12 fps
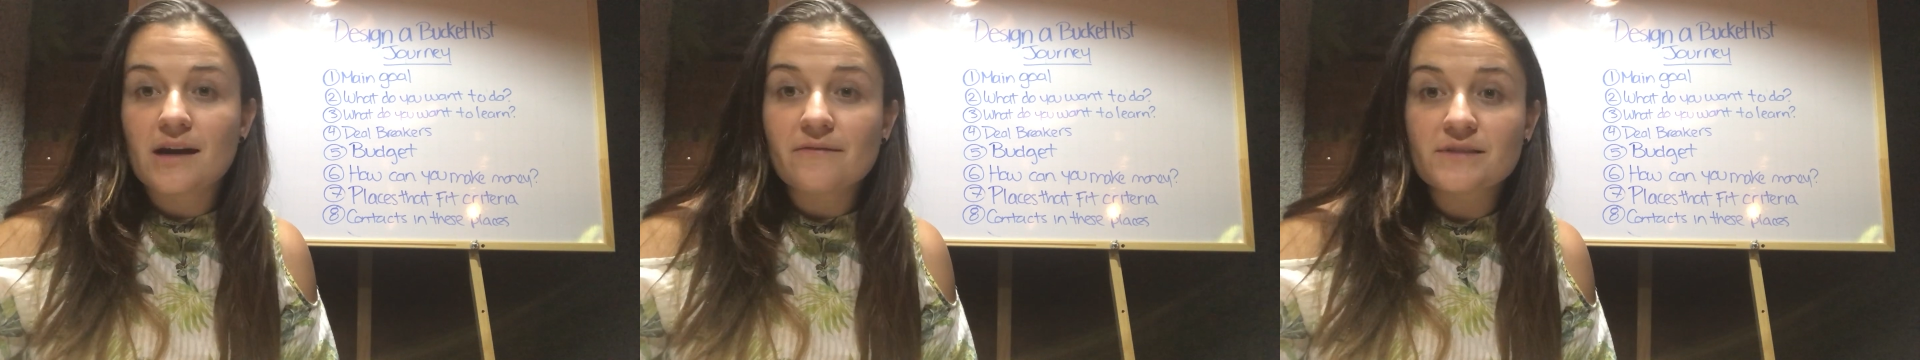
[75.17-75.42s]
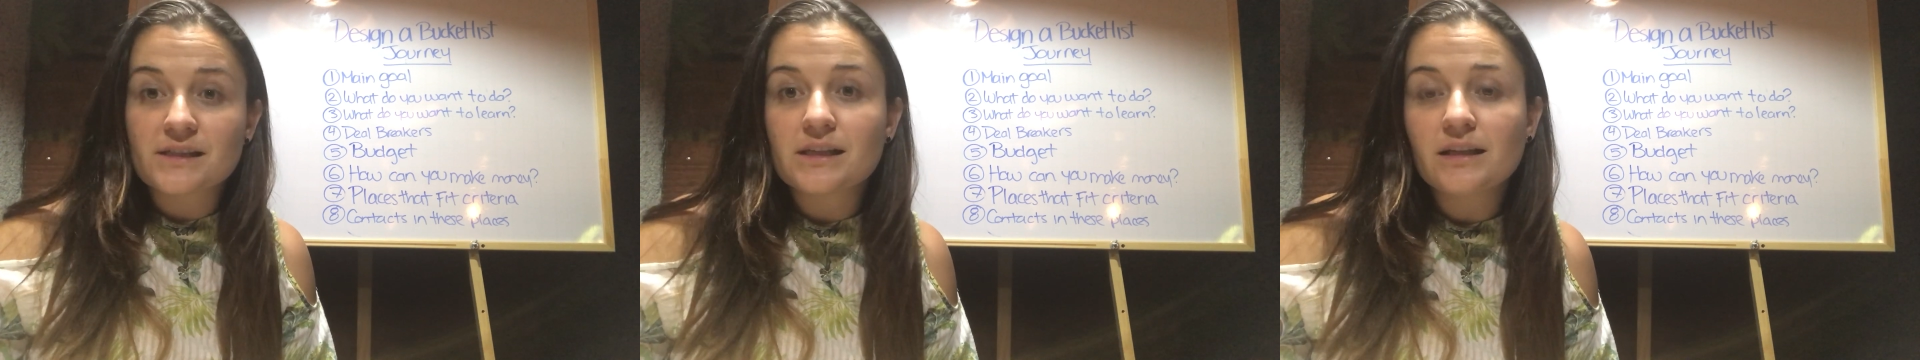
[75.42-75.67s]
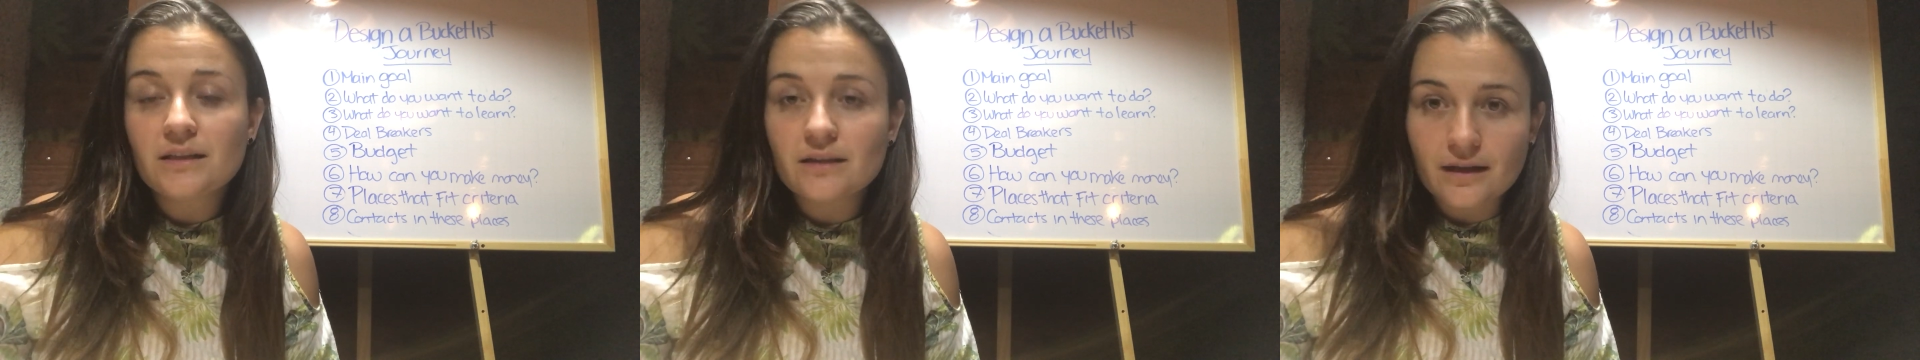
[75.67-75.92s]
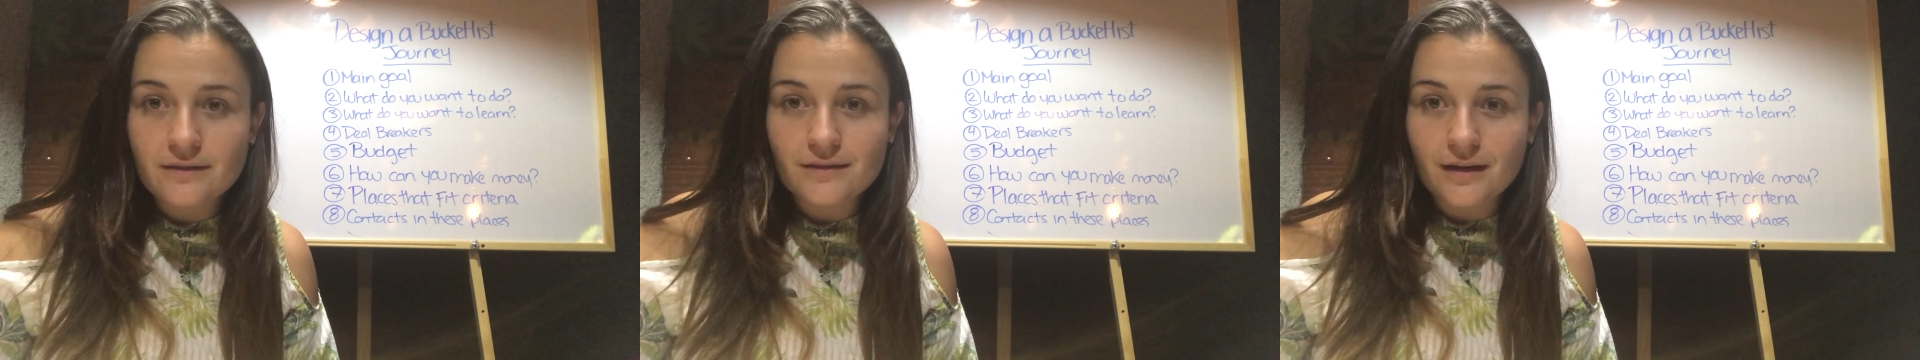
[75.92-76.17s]
I've
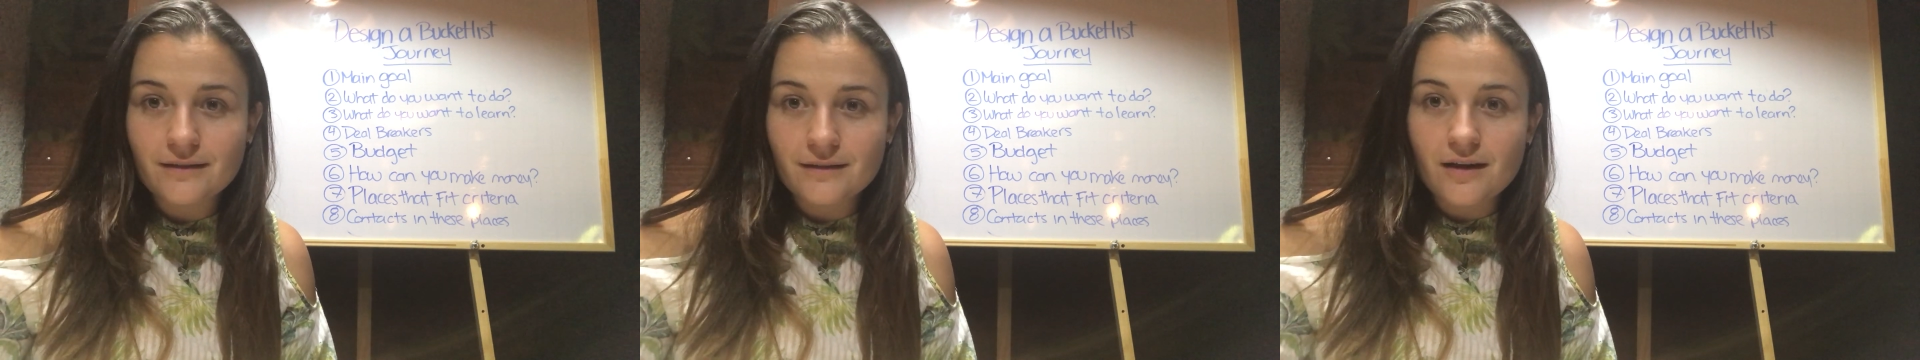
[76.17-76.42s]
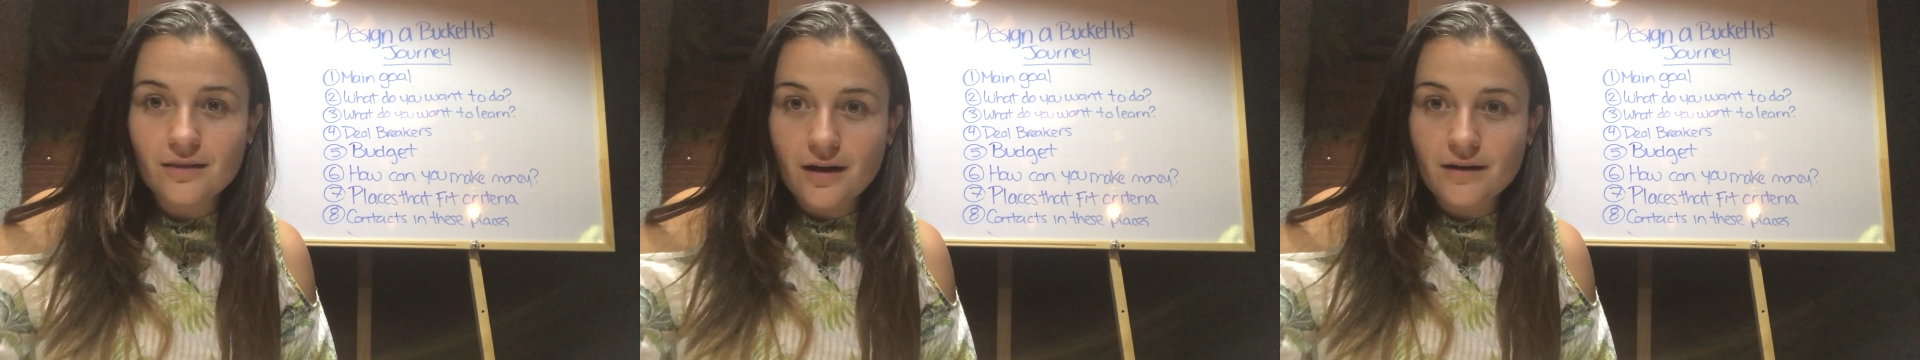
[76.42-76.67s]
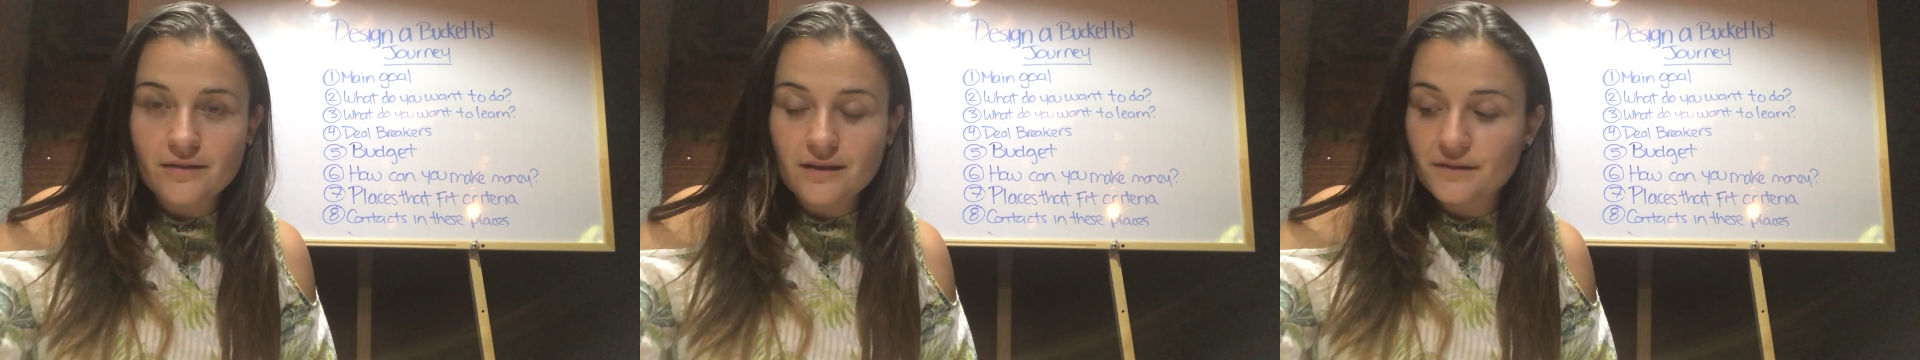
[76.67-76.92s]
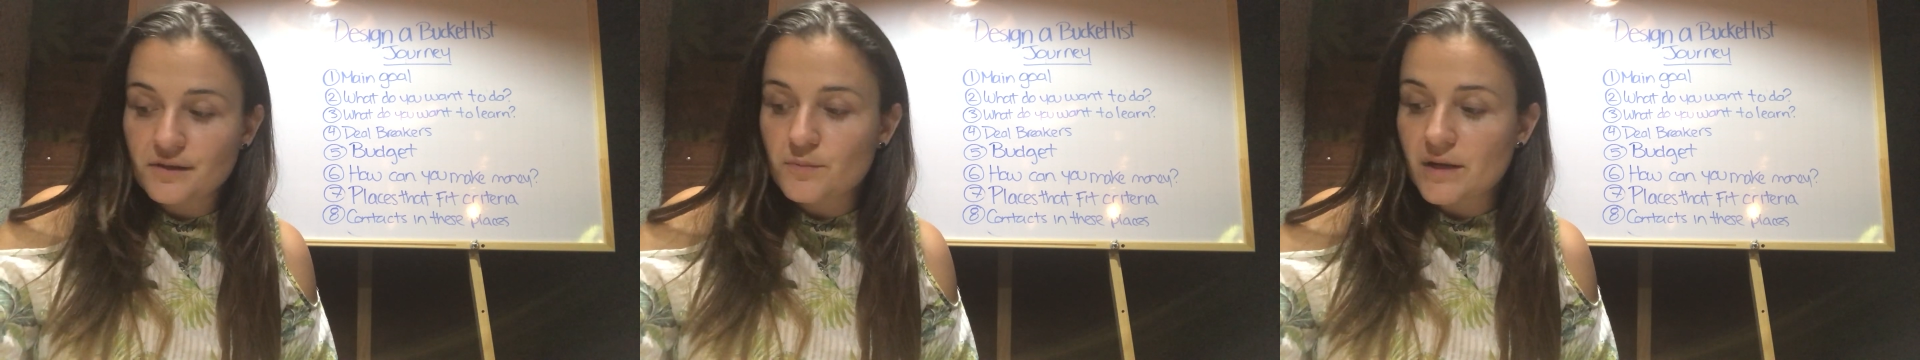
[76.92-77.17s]
seen and done a lot of
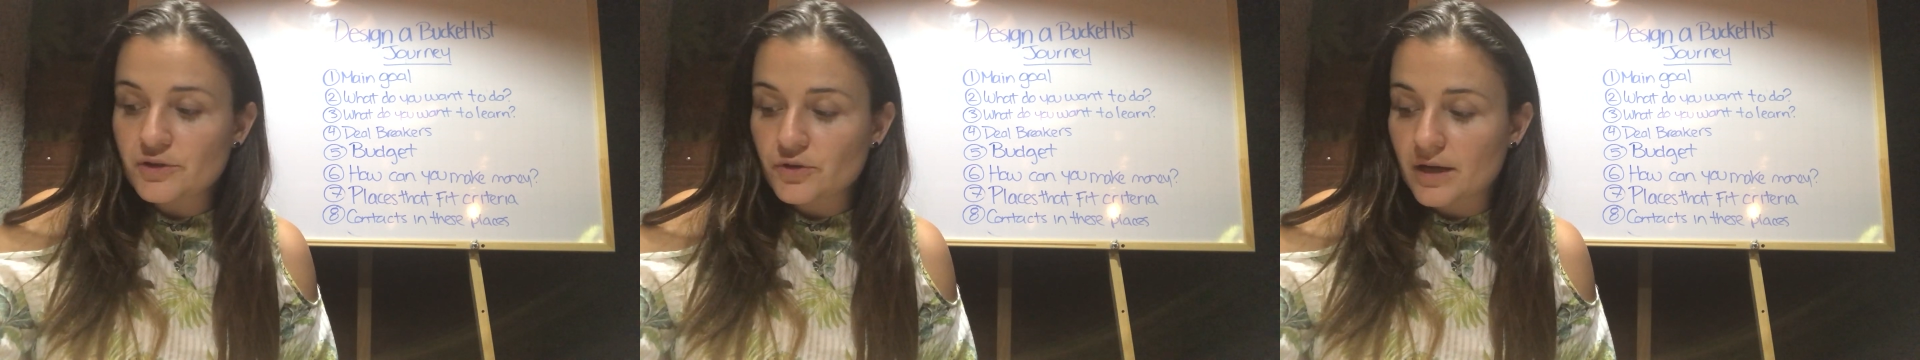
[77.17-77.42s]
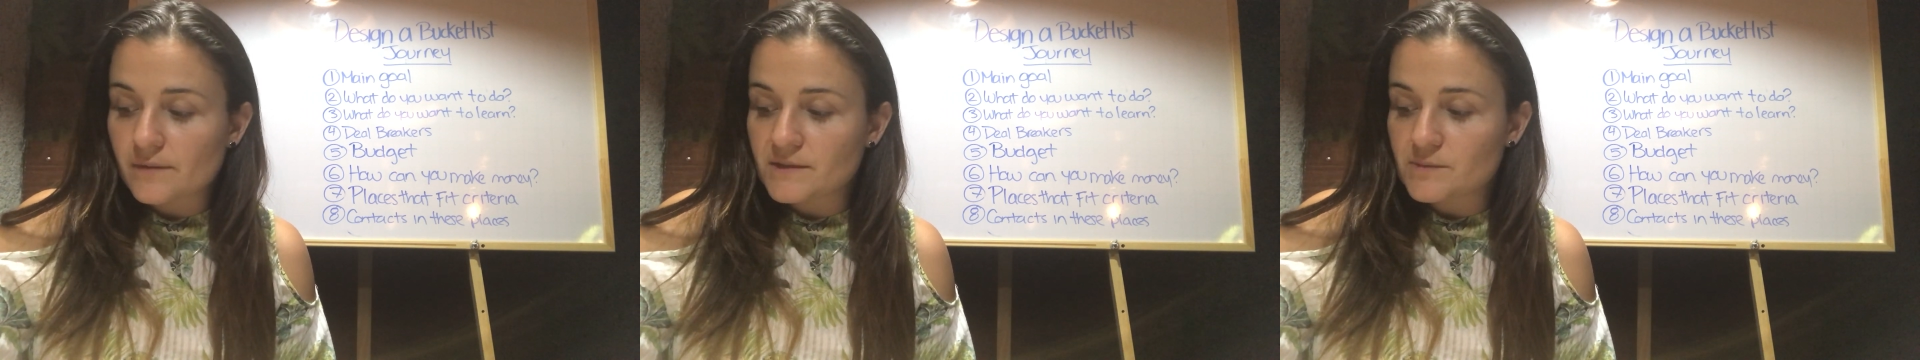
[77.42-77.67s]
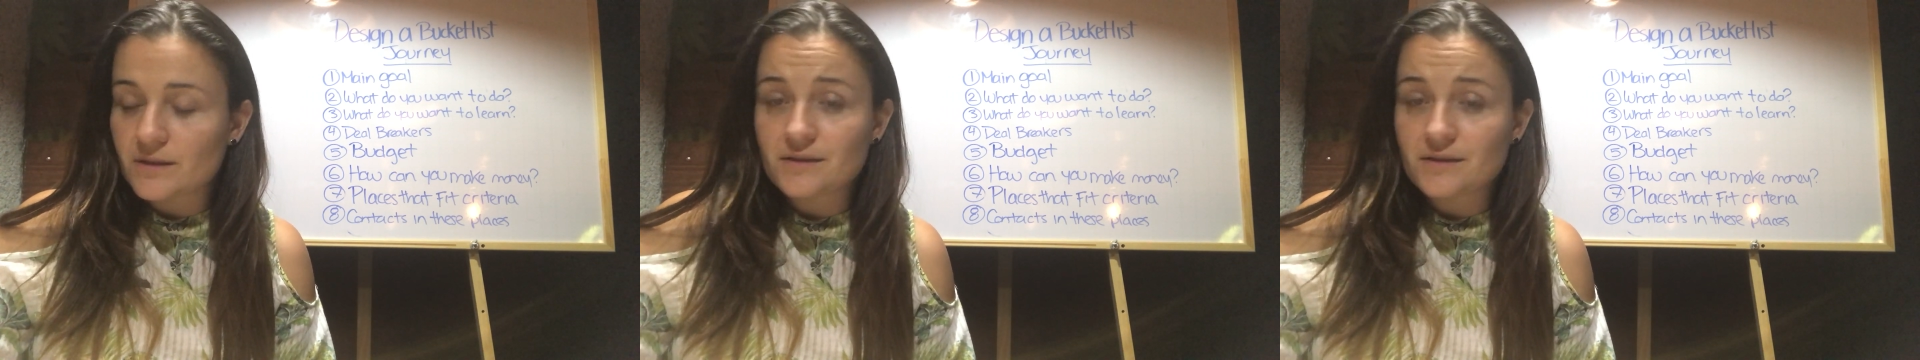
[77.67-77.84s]
things on my trips,